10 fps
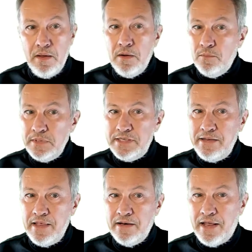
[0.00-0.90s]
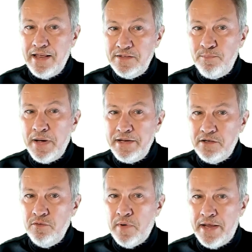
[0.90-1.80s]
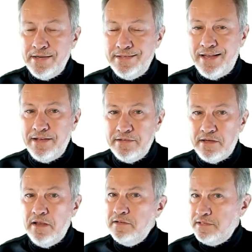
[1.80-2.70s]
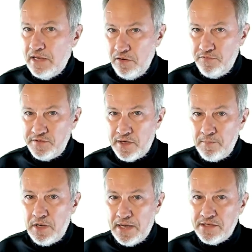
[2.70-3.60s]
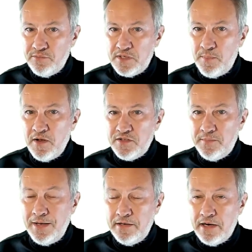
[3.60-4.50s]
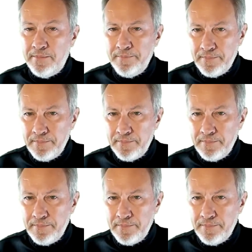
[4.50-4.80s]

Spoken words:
We see that as byte array sends self-subclass responsibility.